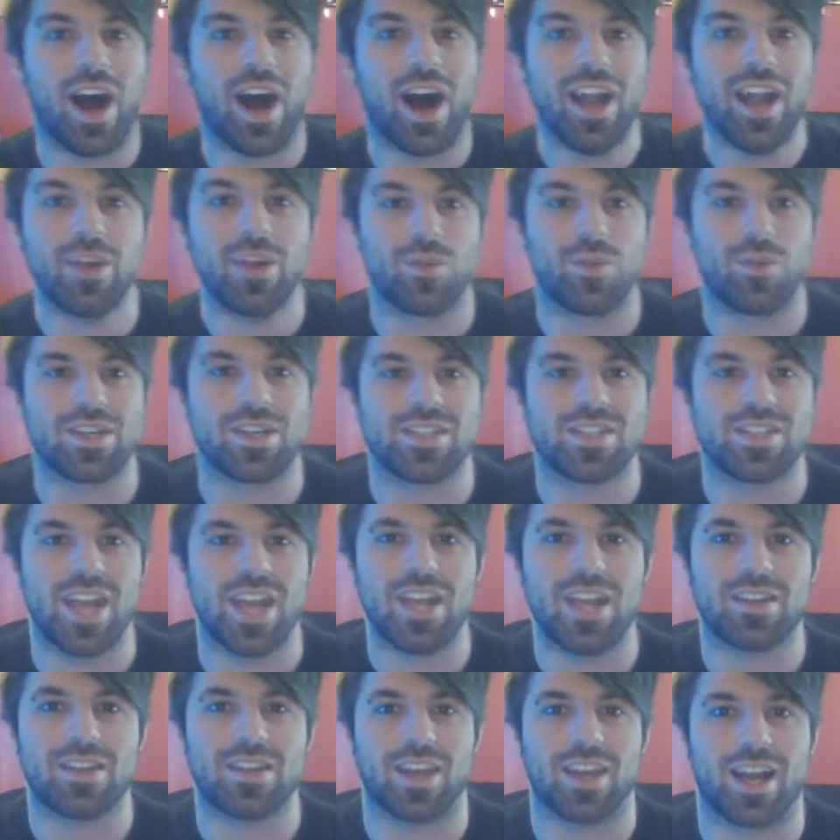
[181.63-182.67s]
I didn't want to say
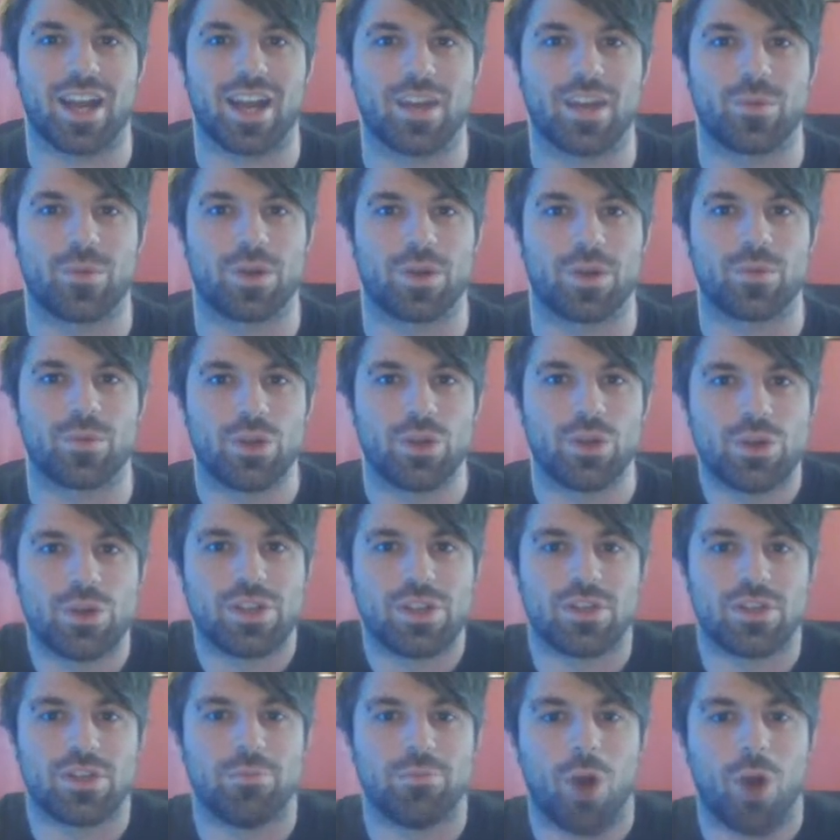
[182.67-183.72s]
anything. I didn't want to
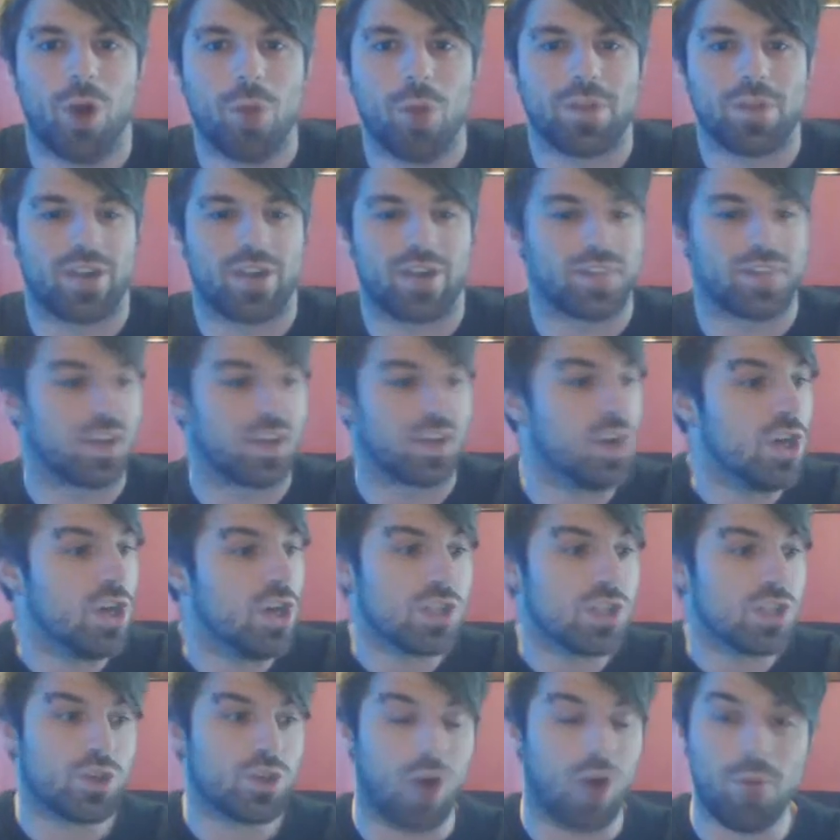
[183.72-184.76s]
ruin the moment and
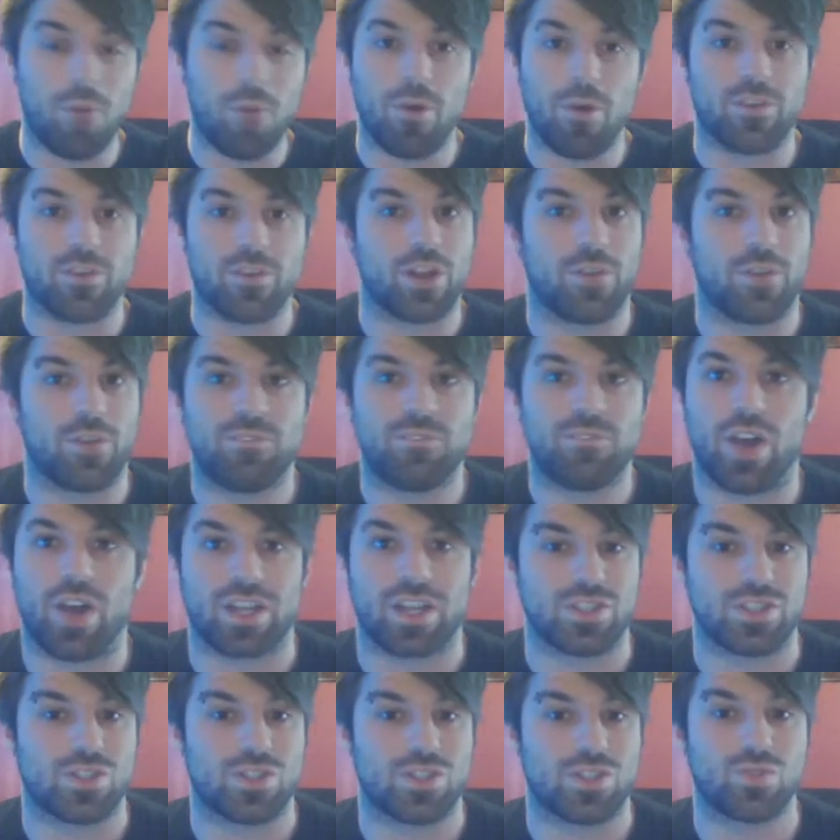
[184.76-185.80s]
everything. So I'm over there
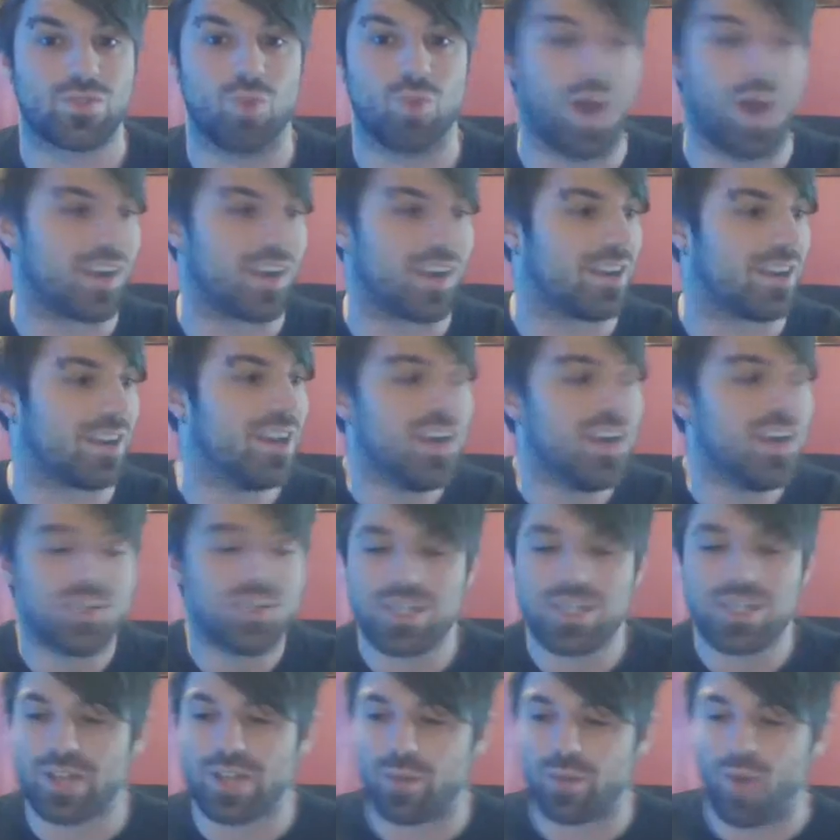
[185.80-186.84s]
fucking sweating.
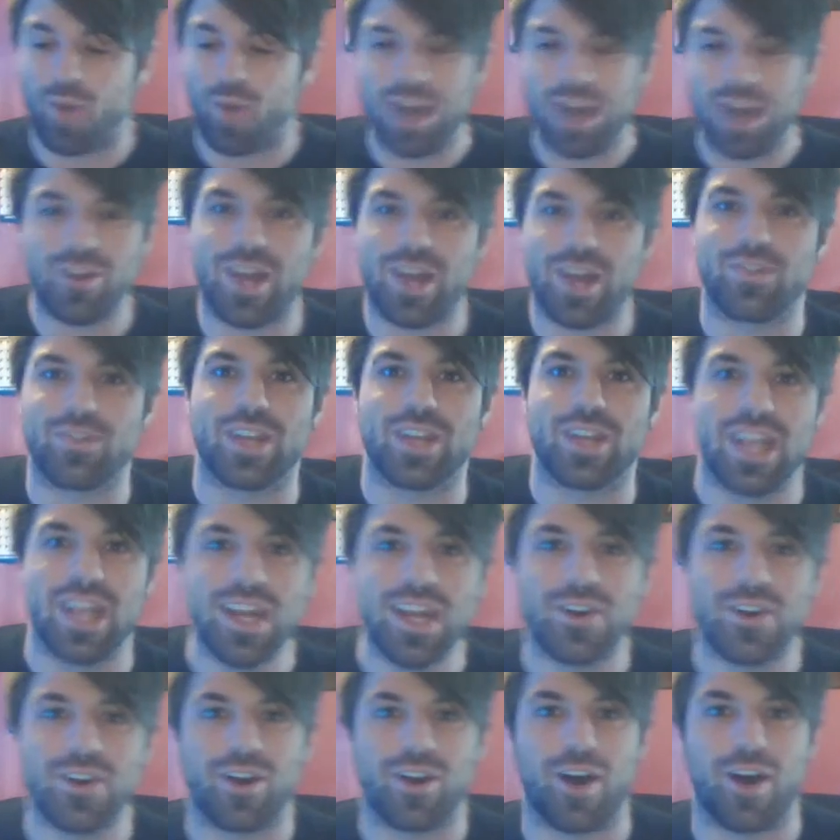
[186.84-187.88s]
She's like, why do you have the
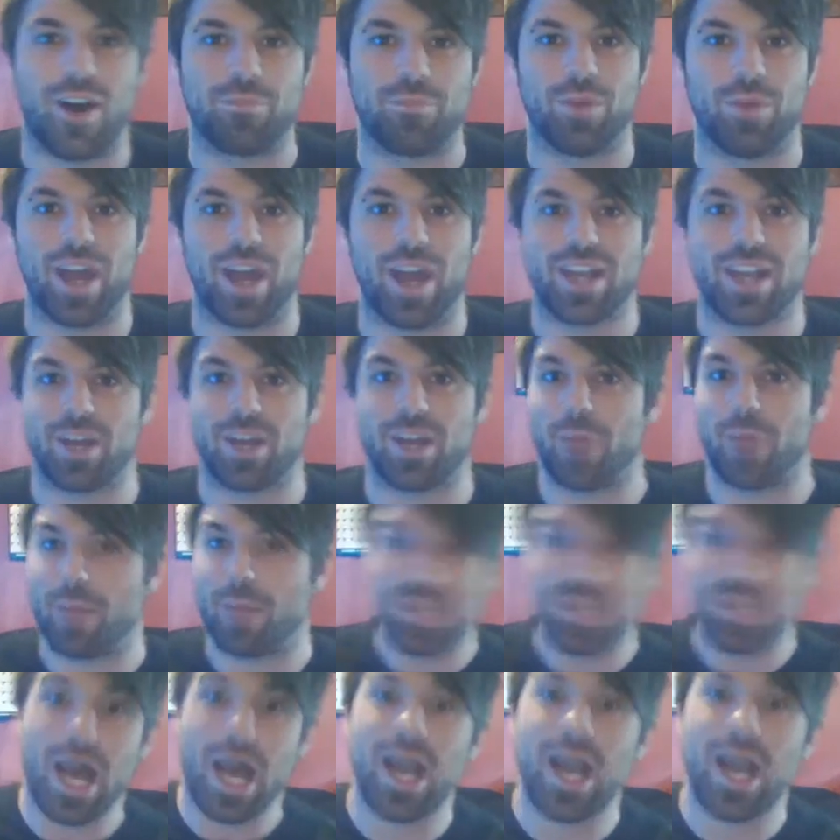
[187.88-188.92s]
heater off, Blake? And I'm like,
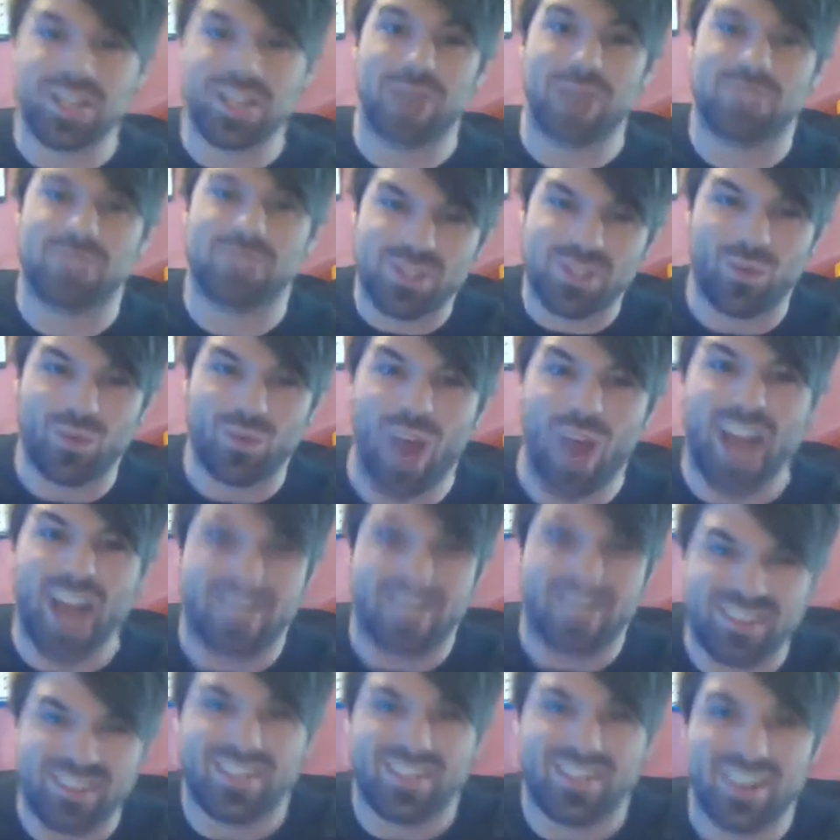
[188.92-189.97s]
because I'm
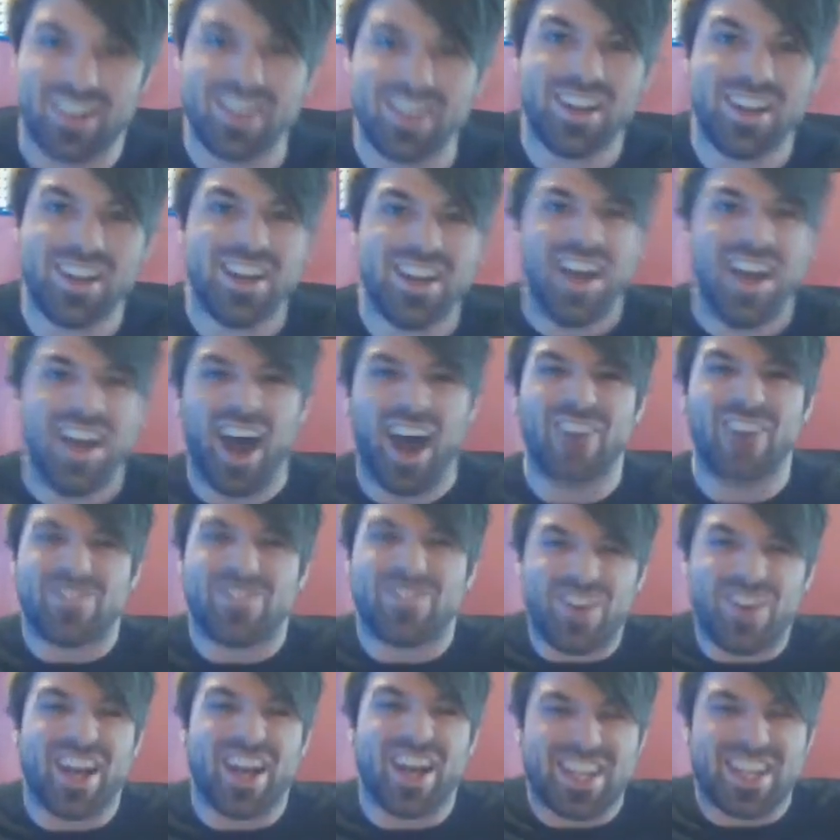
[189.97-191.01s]
sweating. I'm
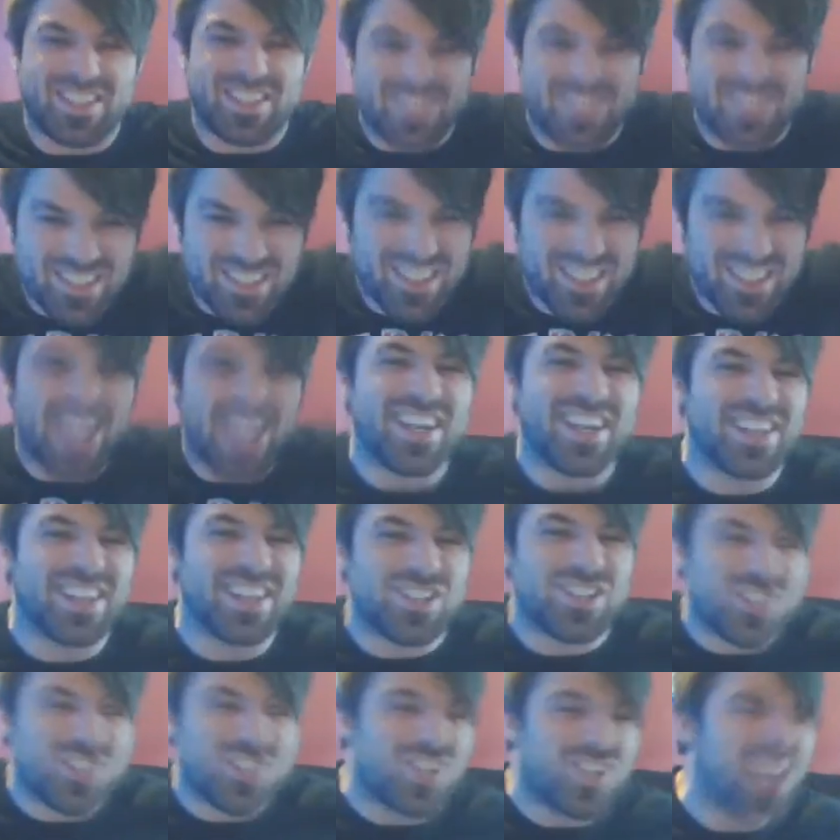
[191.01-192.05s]
fucking needing
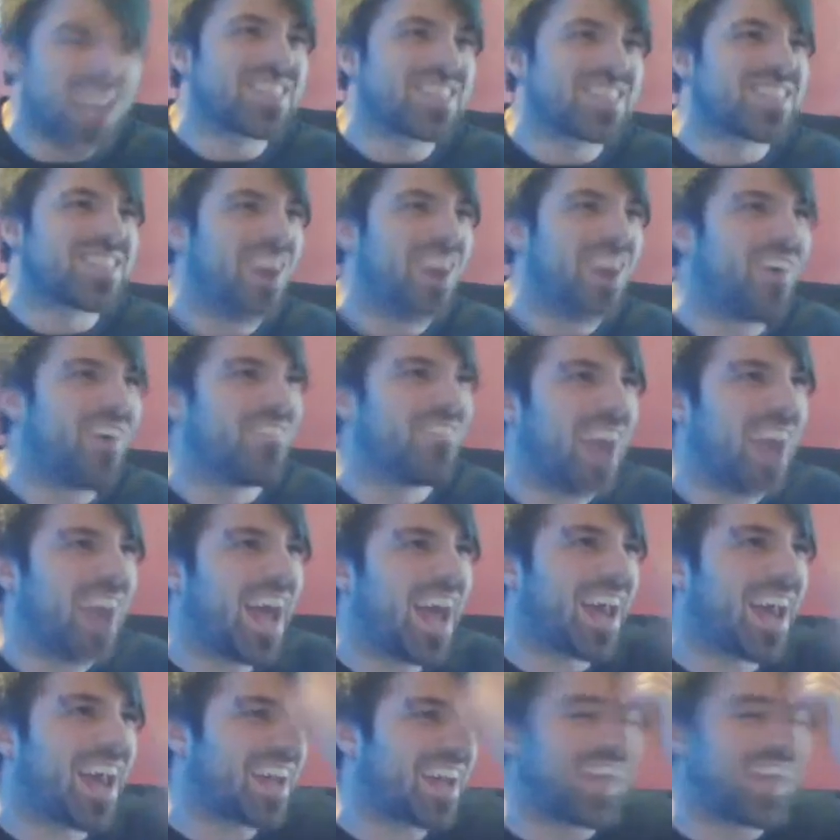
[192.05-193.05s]
this shit so bad.